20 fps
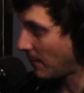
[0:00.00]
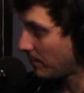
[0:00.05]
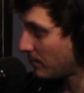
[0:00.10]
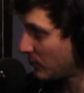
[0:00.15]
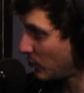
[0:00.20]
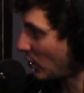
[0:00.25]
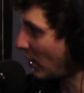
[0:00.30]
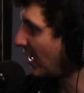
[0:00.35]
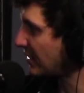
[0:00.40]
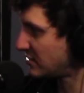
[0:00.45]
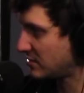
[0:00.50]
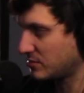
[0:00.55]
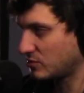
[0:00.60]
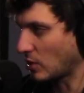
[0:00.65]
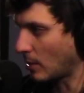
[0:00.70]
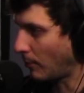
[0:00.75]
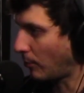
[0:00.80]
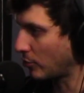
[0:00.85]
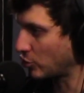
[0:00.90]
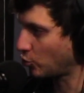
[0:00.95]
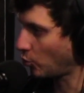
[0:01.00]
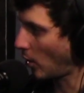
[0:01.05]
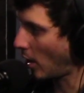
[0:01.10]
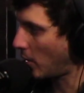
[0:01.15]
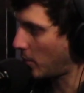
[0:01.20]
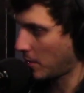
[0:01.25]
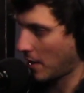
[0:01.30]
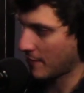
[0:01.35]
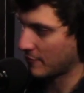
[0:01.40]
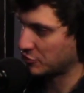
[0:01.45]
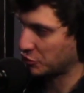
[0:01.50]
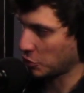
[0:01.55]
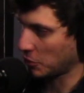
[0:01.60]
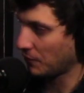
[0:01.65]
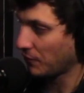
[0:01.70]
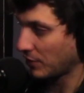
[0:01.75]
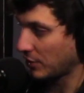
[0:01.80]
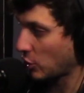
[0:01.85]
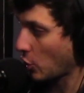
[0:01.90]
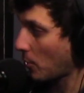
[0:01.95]
So I guess the simplest way, we have a short
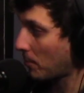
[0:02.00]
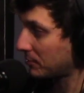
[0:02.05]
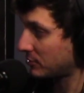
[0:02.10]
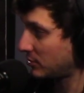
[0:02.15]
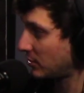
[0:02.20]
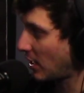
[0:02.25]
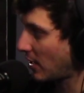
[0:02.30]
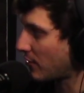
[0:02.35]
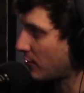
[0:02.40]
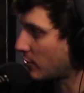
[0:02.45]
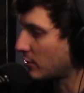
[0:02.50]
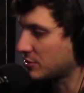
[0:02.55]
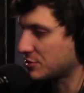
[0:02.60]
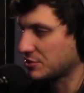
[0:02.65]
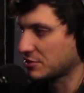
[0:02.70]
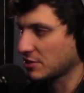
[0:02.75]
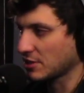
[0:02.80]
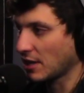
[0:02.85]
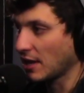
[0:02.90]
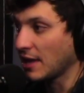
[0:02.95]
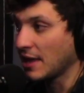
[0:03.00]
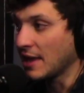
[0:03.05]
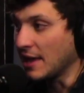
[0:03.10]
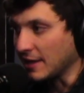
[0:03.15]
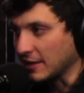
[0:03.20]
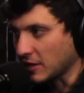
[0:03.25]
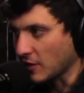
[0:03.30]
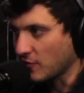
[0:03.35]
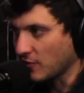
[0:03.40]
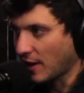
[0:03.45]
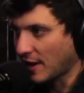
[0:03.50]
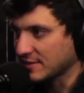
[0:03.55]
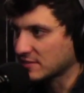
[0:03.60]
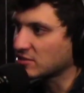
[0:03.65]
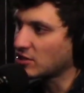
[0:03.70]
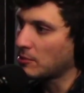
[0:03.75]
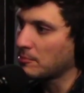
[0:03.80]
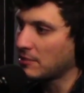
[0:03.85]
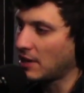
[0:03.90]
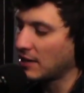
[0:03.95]
video put together just to give you guys a
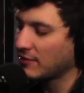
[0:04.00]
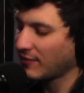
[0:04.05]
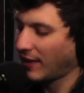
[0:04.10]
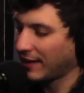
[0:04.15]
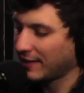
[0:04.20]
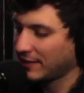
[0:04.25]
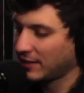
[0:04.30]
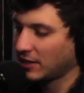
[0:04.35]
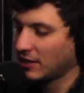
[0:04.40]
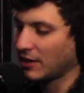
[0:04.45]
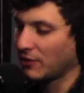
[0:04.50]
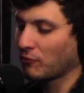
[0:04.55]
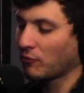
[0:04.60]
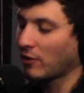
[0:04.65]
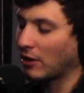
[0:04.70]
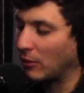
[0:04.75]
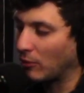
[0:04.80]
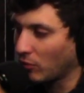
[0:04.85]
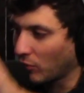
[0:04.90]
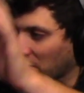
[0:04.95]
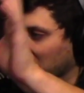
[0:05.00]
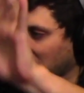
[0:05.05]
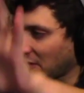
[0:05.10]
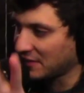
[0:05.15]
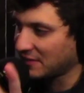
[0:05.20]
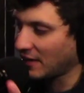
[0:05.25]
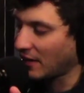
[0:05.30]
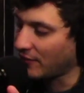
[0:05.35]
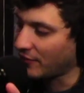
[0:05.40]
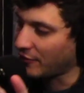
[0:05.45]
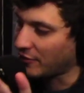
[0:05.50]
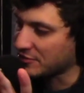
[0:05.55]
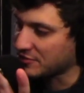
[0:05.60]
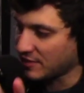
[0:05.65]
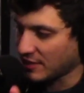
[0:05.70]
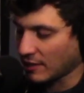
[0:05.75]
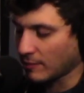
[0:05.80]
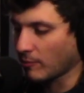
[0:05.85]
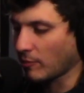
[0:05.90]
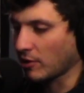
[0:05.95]
little bit of an idea of what it looked like down there in
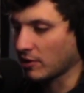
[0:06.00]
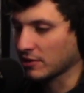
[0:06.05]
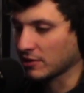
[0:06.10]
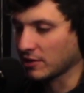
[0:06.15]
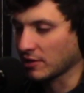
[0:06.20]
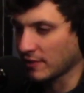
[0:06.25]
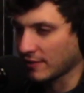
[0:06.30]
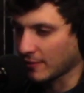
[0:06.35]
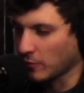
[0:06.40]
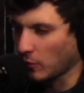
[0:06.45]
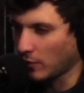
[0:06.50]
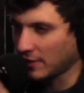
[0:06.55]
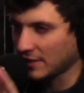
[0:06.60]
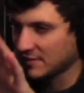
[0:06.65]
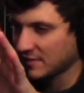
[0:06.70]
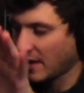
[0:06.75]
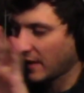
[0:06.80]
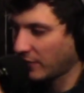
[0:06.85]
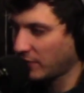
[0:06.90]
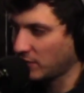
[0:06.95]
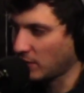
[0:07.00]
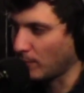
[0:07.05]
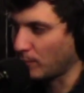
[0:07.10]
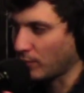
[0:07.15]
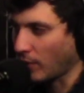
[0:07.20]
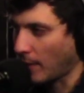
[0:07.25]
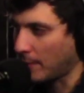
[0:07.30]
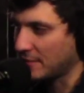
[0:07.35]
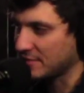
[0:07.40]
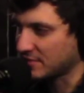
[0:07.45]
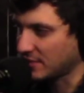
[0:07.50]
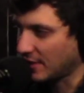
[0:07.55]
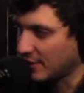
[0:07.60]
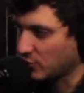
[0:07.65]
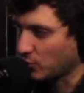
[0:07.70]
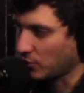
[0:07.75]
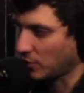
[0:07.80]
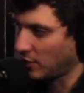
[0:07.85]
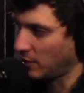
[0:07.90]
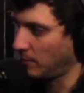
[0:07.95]
Santa Monica and then what exactly the premise
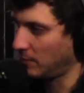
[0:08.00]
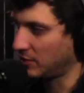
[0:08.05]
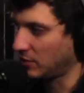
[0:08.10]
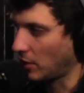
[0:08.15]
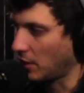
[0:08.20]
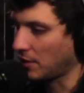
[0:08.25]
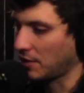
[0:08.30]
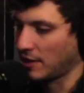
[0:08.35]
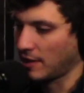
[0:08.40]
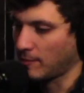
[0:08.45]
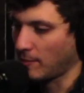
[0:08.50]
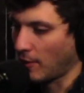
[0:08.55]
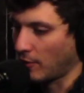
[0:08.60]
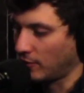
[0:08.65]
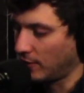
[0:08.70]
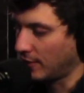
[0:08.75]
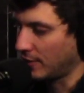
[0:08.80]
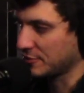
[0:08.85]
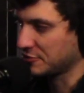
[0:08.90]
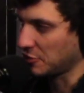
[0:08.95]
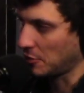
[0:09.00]
is we're going to be talking about here.